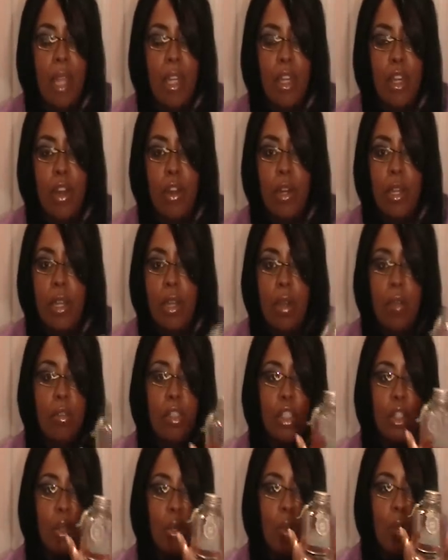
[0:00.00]
Dirty
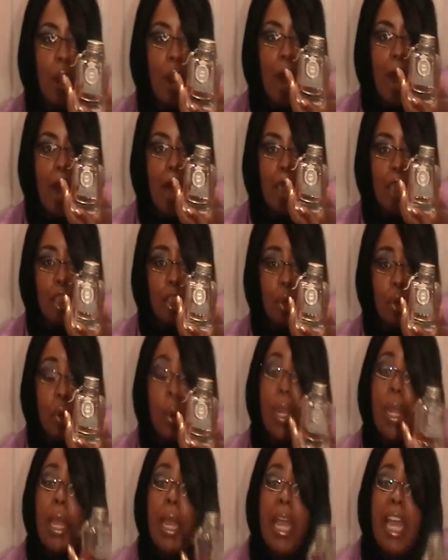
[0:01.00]
Couture as
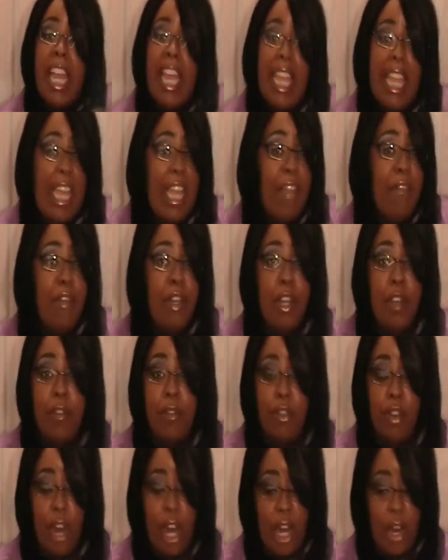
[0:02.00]
your evening
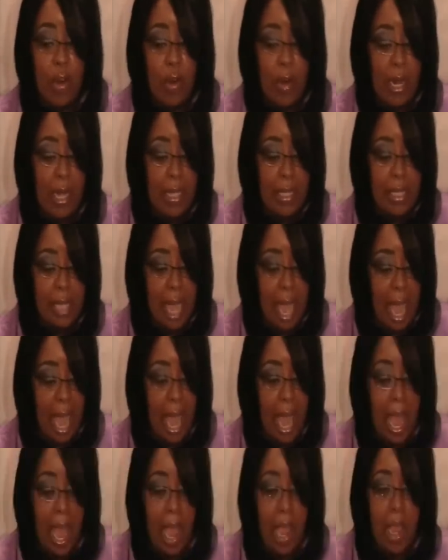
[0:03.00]
fragrance.
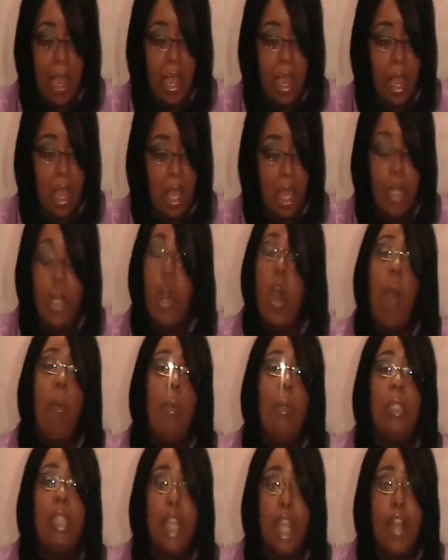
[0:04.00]
I can
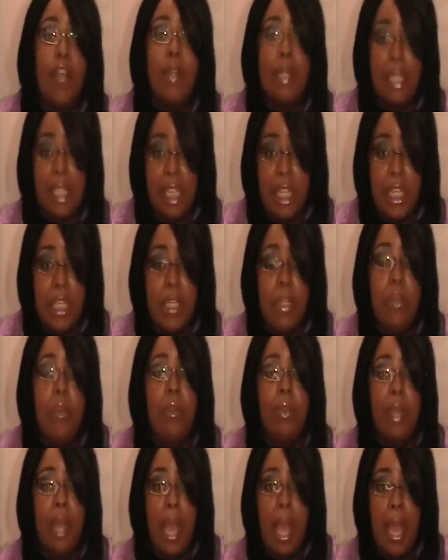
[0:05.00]
almost guarantee
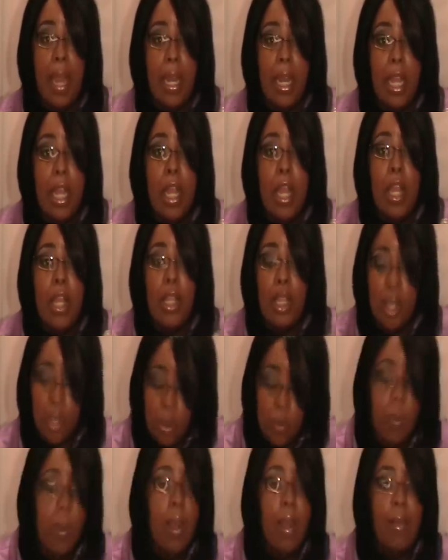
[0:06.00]
you that
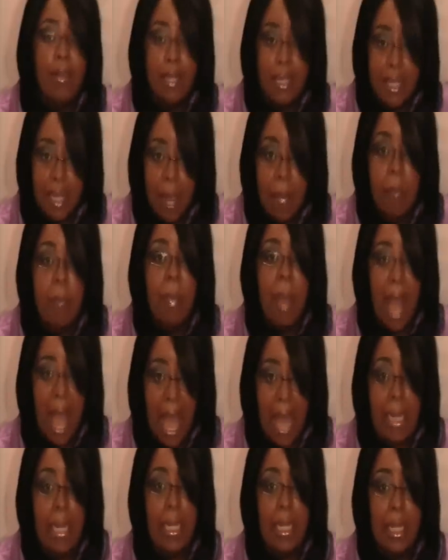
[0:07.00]
you will have
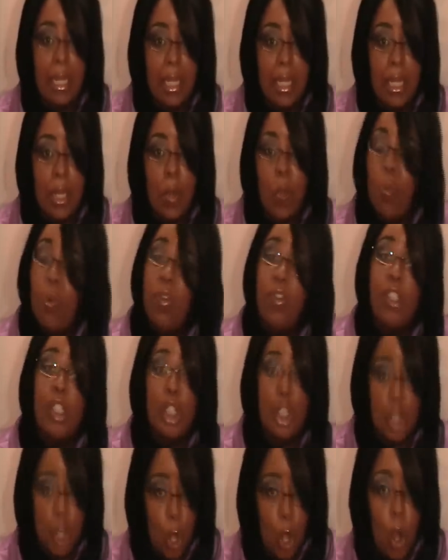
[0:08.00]
somebody with
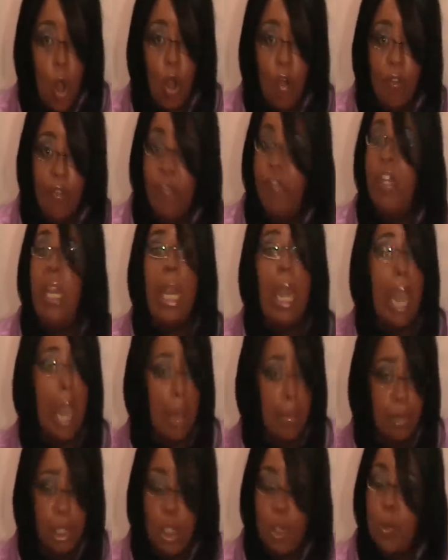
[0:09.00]
soft,
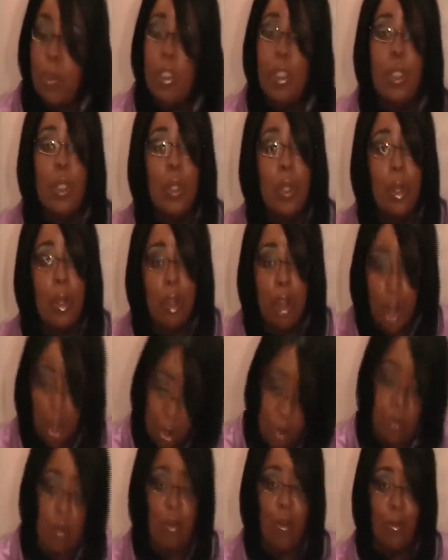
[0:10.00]
voluptuous
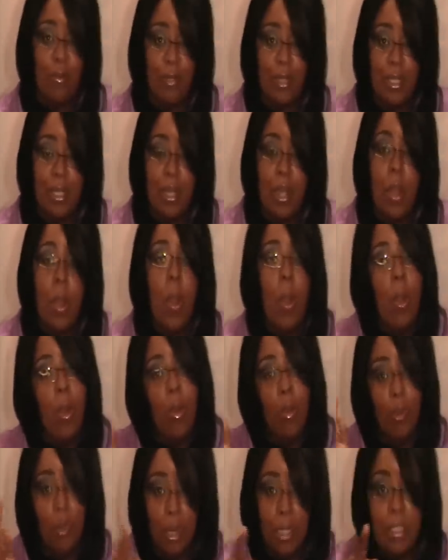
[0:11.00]
curves
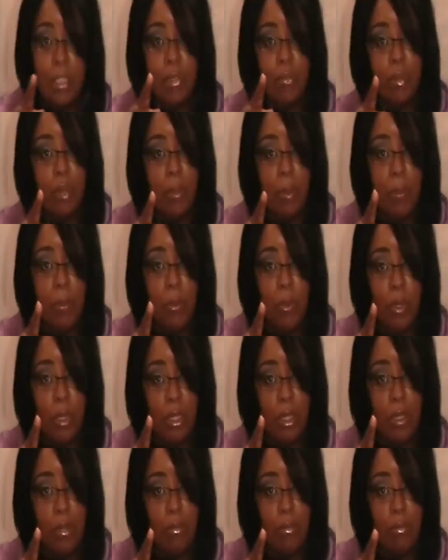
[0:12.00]
want to rub up
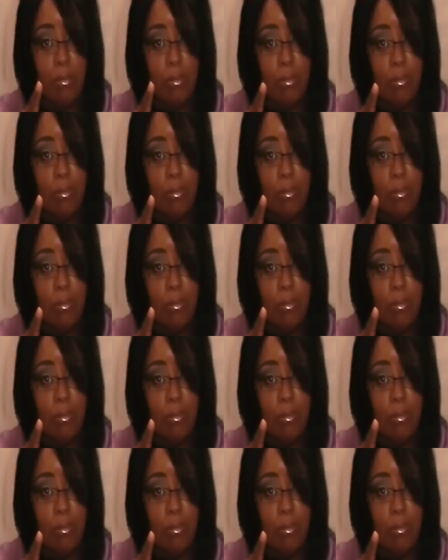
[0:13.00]
on you